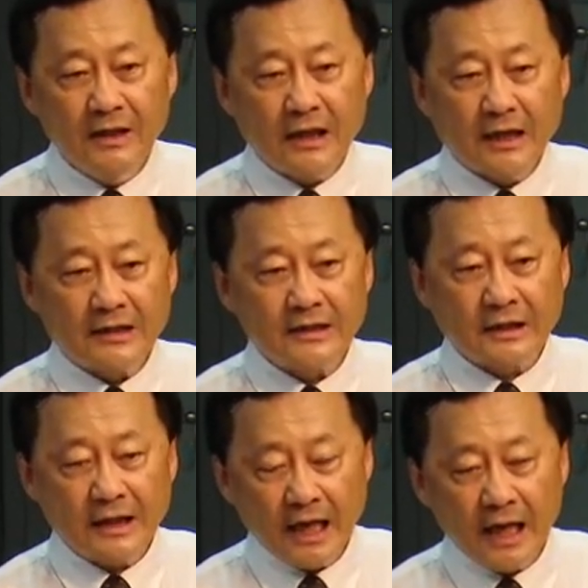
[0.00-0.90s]
That is, the
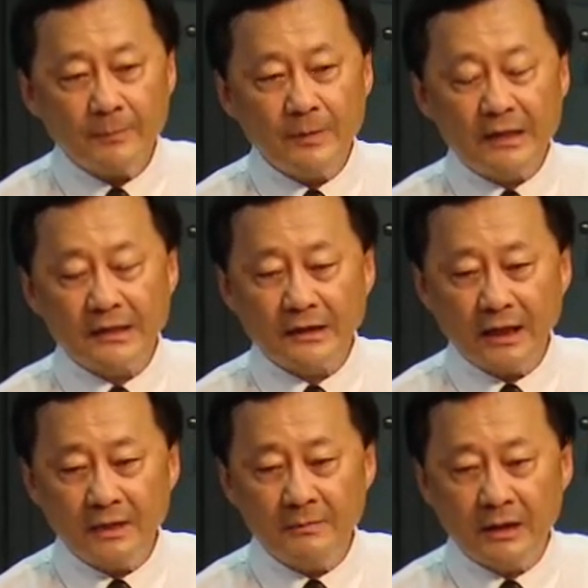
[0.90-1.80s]
cap is at
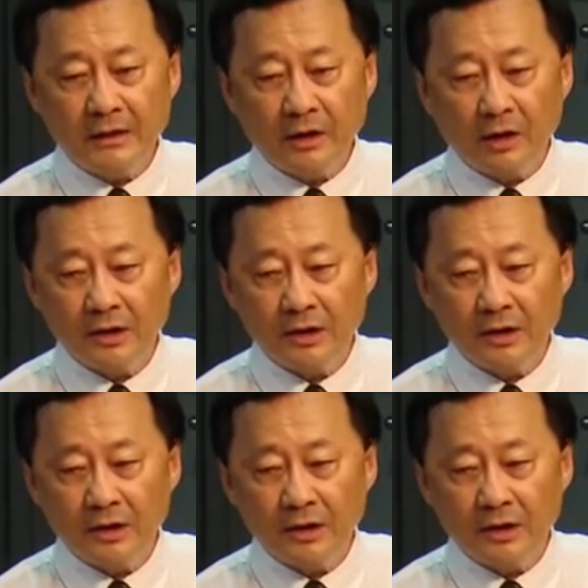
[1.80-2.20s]
$10 million.